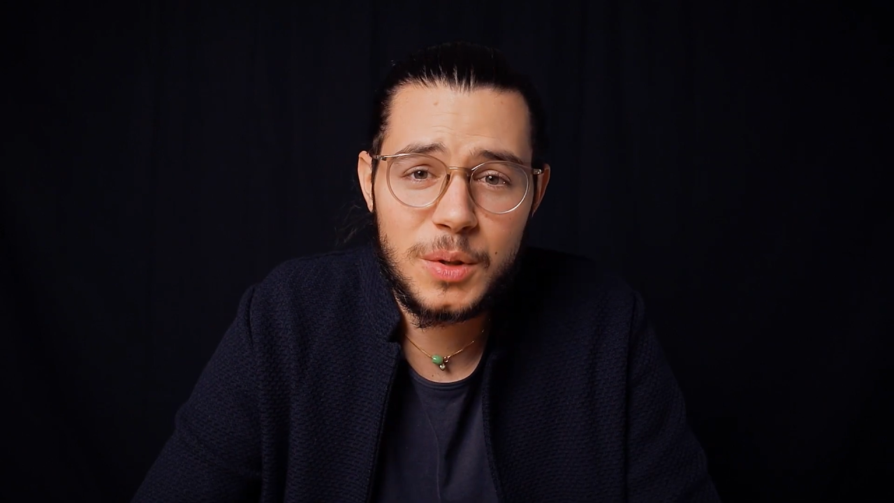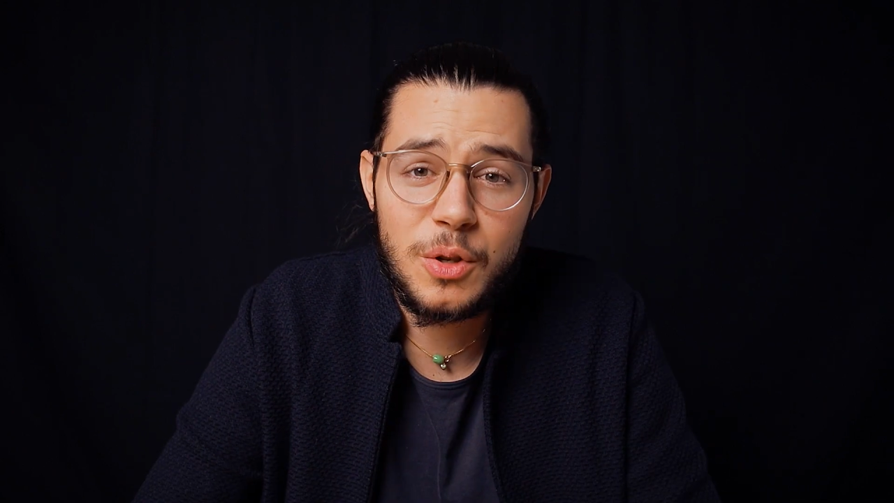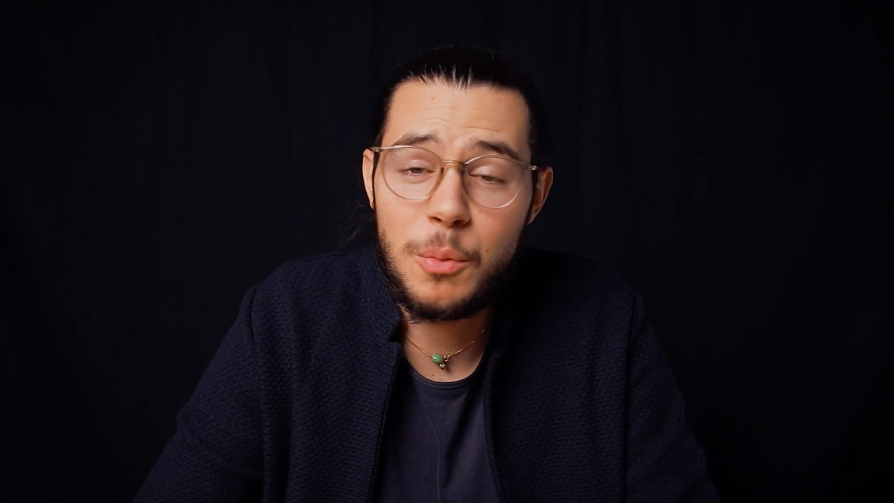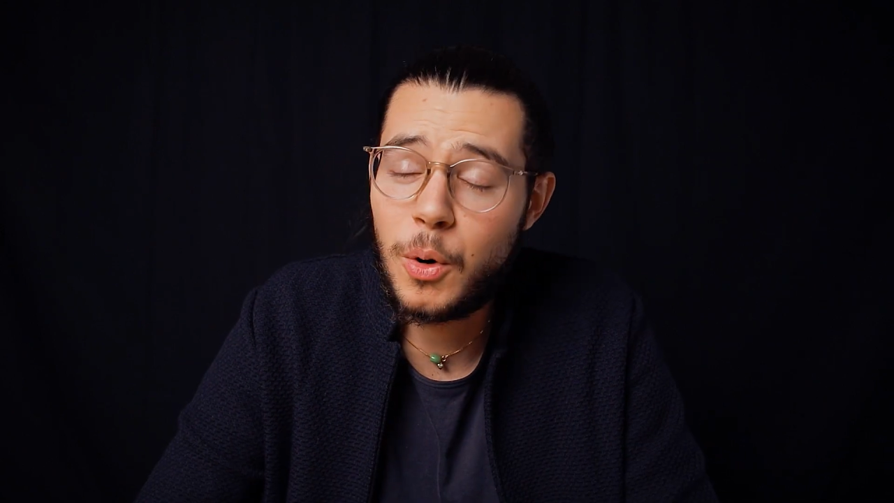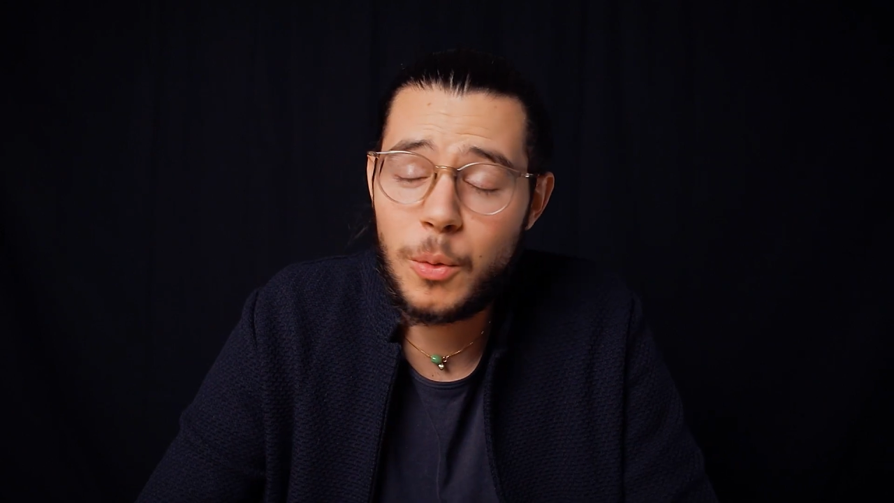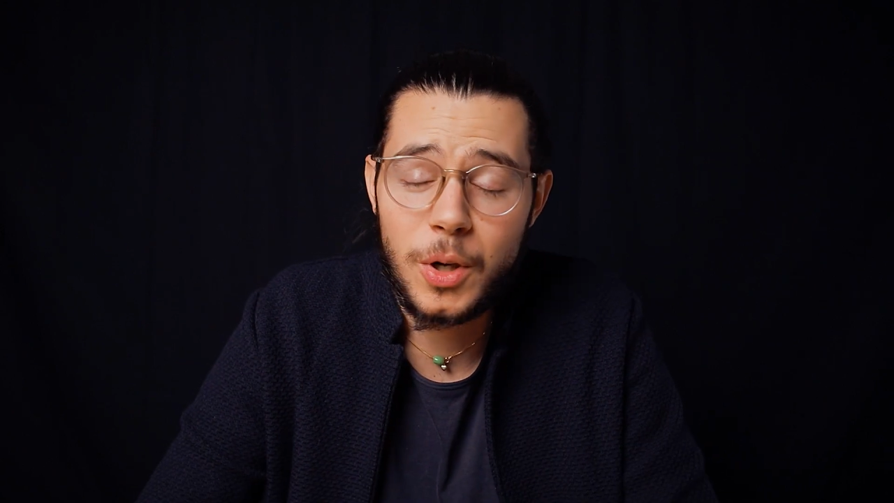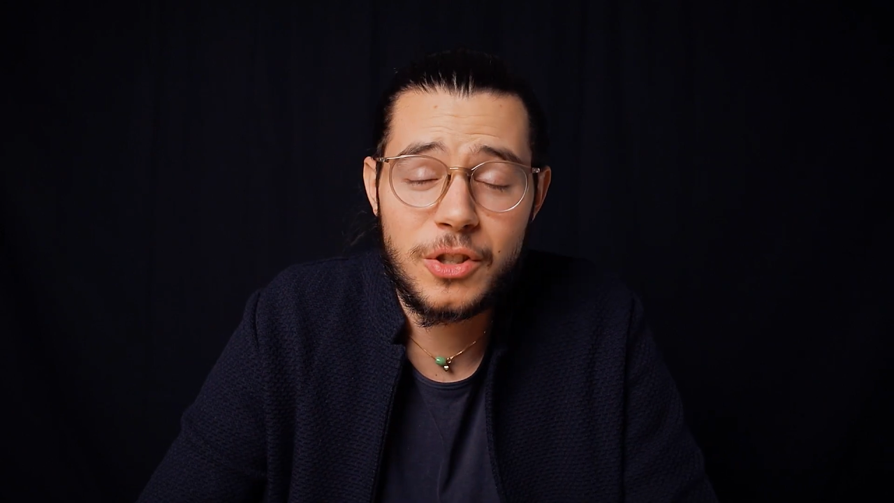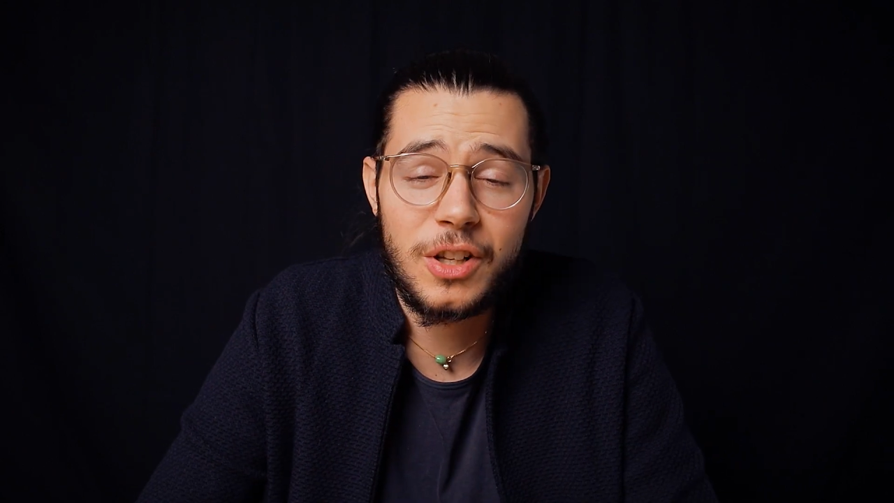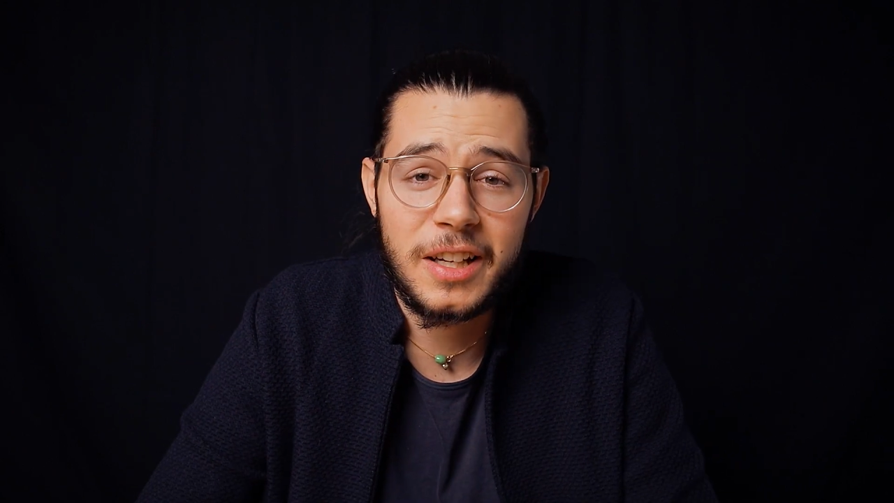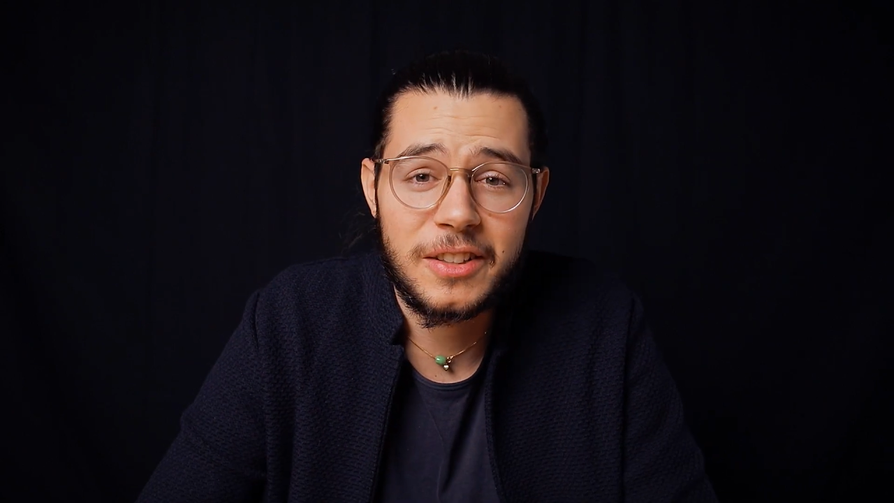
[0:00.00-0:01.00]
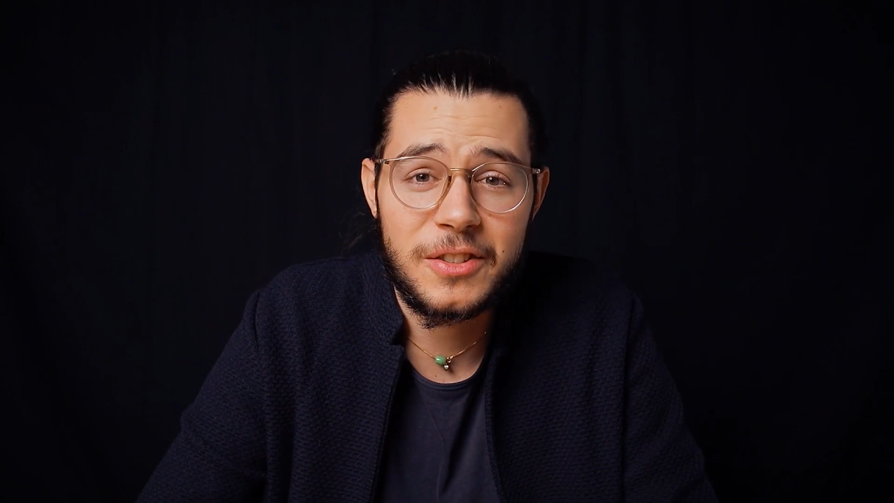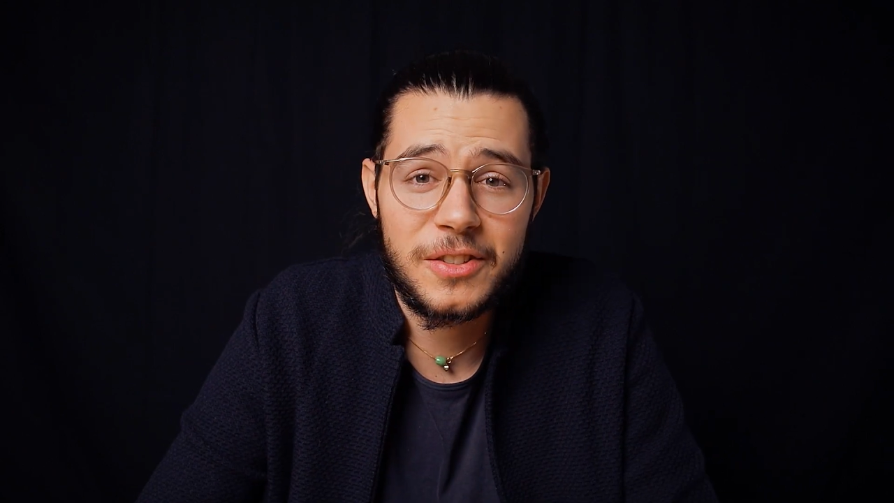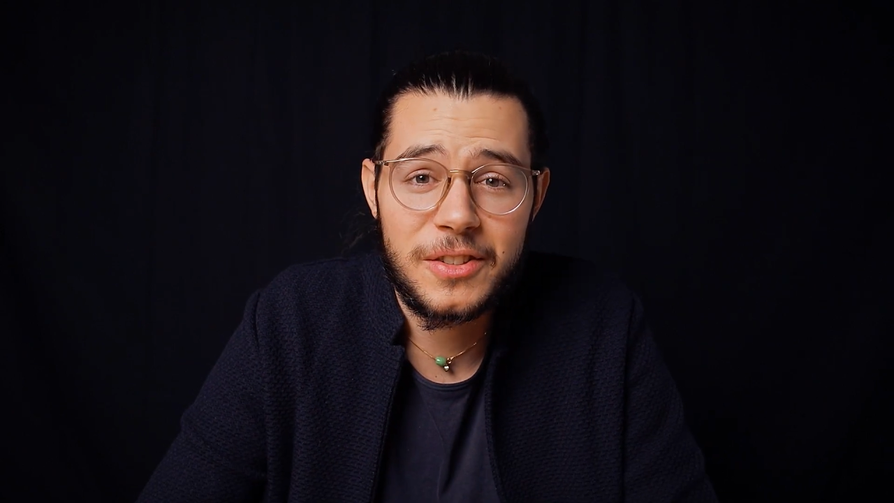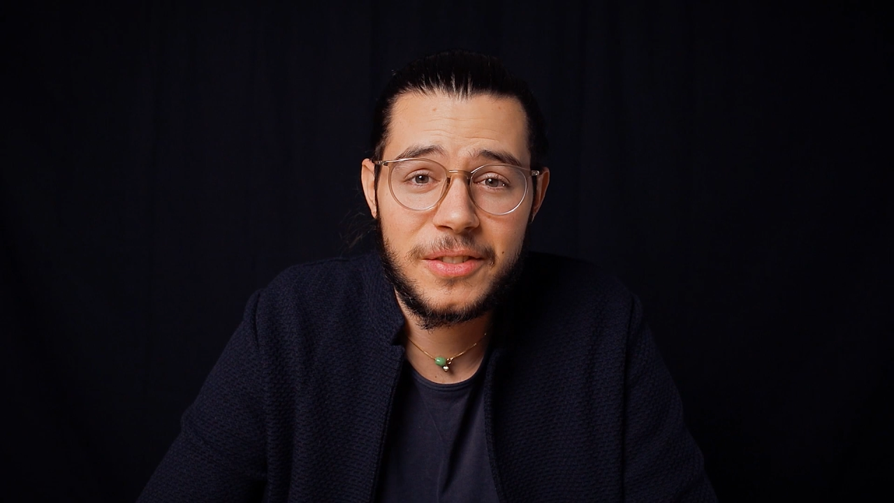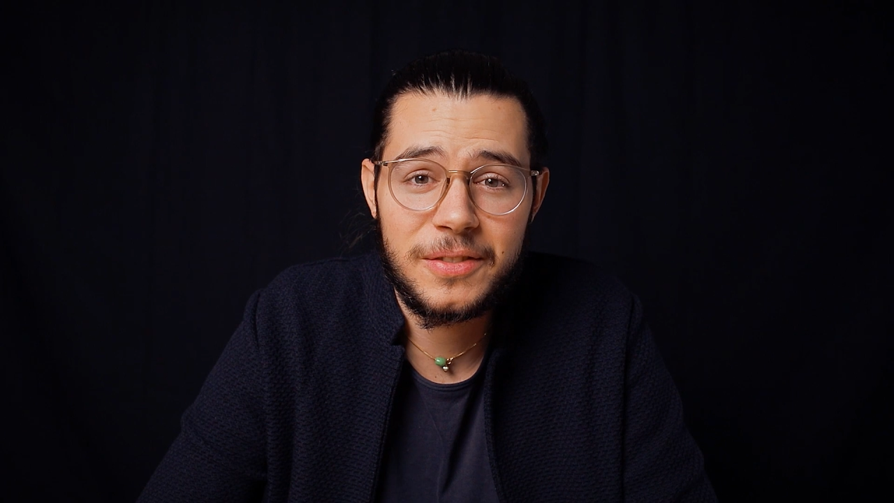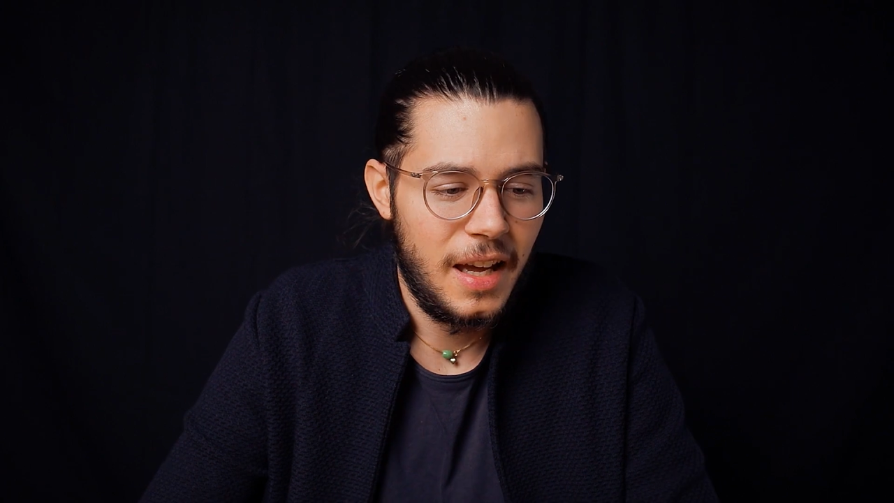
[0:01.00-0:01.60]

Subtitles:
to more watch collectors.